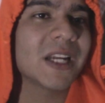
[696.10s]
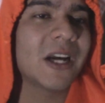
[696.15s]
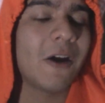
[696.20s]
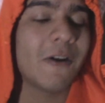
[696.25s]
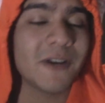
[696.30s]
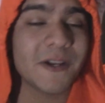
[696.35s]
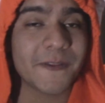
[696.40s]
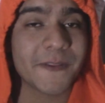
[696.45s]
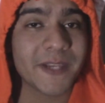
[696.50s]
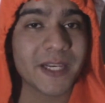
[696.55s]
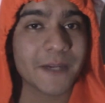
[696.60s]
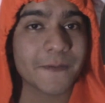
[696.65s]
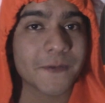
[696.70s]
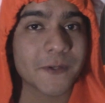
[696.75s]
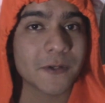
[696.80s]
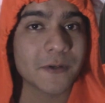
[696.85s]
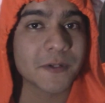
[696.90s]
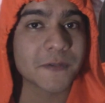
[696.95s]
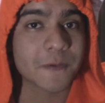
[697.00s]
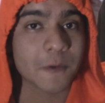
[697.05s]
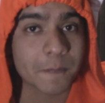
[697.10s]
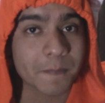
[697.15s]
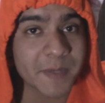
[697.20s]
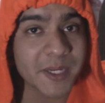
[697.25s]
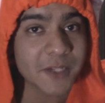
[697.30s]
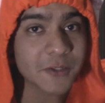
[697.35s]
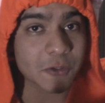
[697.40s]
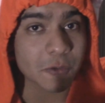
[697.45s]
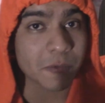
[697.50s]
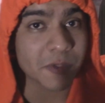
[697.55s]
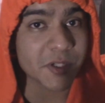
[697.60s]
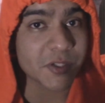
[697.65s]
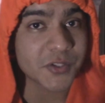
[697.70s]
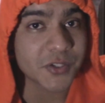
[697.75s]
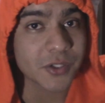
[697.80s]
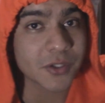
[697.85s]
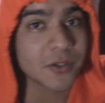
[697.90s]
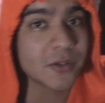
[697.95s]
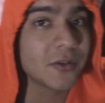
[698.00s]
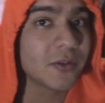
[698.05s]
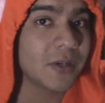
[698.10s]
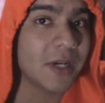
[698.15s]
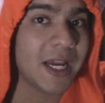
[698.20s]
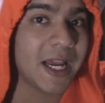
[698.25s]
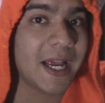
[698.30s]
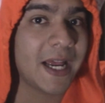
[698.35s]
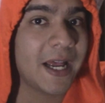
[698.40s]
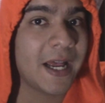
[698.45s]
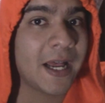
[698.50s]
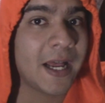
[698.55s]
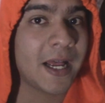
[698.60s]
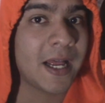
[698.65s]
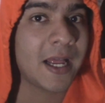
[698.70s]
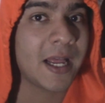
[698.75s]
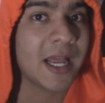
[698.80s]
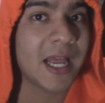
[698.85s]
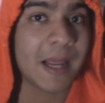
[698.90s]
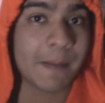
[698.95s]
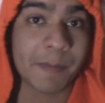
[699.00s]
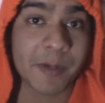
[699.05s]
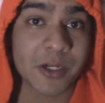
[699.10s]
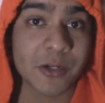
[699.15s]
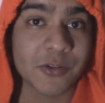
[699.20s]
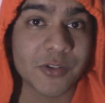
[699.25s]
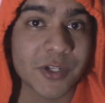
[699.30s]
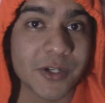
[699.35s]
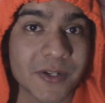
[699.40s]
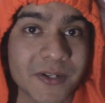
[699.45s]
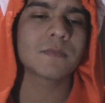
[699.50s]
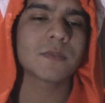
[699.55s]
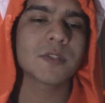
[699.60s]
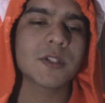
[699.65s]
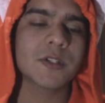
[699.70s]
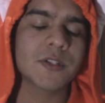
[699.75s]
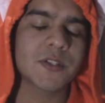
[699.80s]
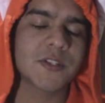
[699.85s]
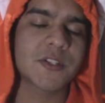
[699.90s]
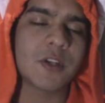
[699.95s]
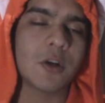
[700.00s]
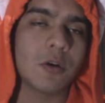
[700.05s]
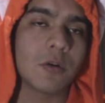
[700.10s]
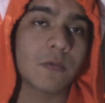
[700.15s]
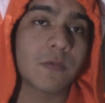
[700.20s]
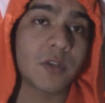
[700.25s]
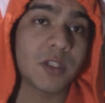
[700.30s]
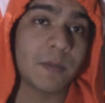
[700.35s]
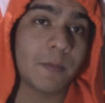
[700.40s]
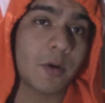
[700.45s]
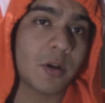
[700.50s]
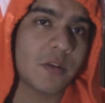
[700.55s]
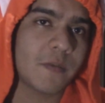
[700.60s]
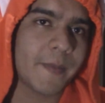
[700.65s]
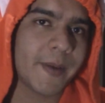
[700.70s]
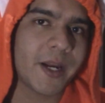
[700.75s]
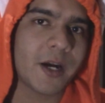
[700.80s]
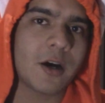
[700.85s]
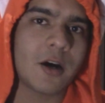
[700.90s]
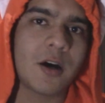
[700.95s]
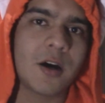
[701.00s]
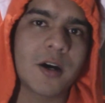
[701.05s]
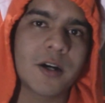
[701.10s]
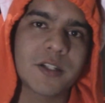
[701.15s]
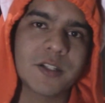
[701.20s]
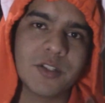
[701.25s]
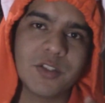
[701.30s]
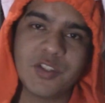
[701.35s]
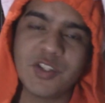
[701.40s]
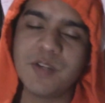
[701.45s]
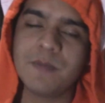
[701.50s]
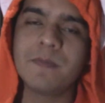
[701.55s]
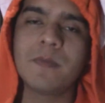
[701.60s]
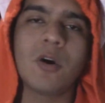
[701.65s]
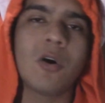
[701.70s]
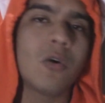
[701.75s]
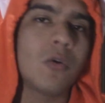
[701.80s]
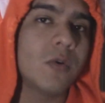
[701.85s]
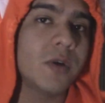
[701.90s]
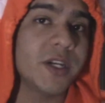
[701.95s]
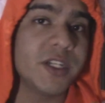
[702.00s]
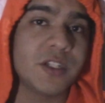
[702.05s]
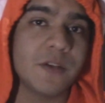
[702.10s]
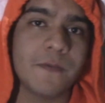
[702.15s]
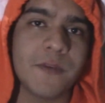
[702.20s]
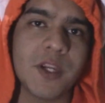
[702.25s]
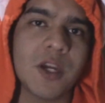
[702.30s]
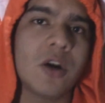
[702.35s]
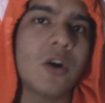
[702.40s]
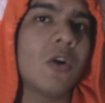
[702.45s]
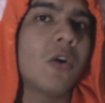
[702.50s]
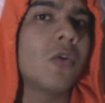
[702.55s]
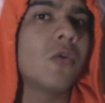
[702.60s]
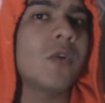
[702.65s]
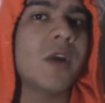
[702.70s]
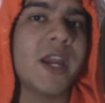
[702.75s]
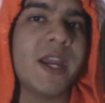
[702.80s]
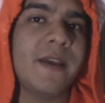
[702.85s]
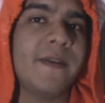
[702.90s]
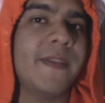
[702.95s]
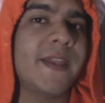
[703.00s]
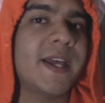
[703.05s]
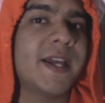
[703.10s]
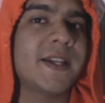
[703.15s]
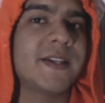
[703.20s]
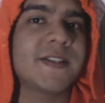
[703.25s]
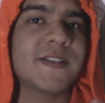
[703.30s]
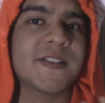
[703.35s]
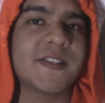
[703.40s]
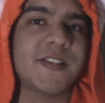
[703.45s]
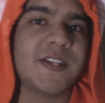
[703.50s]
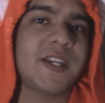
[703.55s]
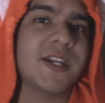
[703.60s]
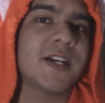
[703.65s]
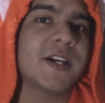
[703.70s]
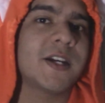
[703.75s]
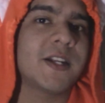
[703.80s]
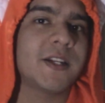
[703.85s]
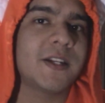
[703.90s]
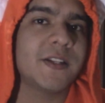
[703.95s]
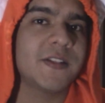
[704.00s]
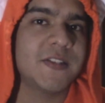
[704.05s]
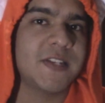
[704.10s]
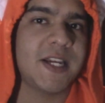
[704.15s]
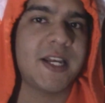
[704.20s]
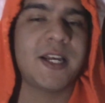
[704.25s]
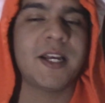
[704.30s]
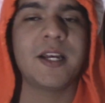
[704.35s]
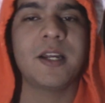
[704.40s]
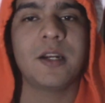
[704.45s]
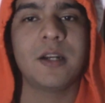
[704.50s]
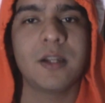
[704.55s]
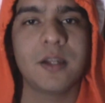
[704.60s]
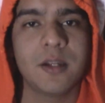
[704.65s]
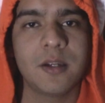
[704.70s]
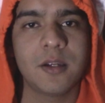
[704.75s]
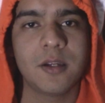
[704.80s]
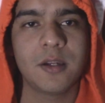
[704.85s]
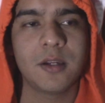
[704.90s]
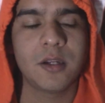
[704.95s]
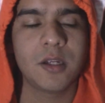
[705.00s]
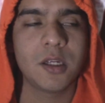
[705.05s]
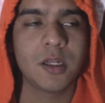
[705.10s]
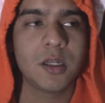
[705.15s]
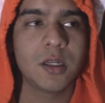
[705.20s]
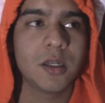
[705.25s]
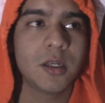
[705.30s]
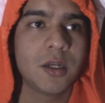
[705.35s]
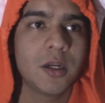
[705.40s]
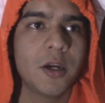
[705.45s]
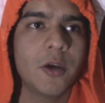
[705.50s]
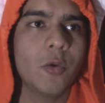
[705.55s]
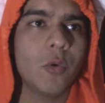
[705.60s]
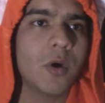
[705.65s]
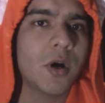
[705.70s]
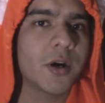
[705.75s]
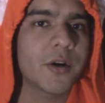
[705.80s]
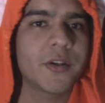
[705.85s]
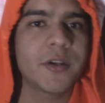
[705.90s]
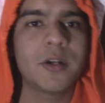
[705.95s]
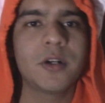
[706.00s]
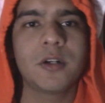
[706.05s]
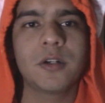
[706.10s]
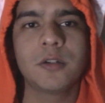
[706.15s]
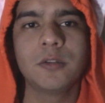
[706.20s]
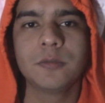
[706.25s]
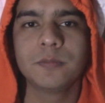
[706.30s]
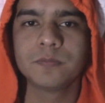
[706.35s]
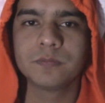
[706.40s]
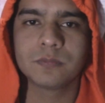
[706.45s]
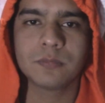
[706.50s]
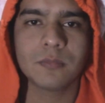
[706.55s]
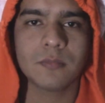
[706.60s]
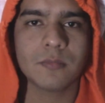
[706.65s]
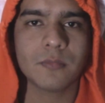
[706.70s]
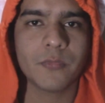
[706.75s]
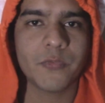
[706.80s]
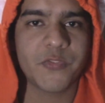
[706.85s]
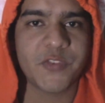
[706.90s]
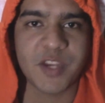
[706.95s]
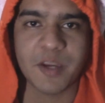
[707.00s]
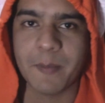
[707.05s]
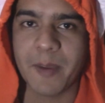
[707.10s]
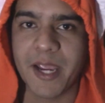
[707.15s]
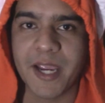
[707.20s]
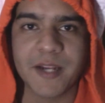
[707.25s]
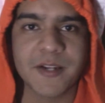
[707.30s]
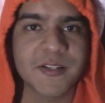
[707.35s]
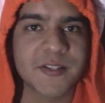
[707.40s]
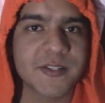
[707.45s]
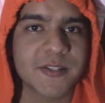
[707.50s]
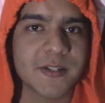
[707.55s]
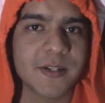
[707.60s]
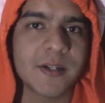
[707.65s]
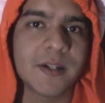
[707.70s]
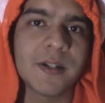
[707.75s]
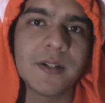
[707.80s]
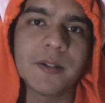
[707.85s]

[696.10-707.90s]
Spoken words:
only thing left to do is for me to wish you a happy new year. So, from the bottom of my heart, Jimbo, EGBO, Aidan, Sian, Dan, who are the teammates,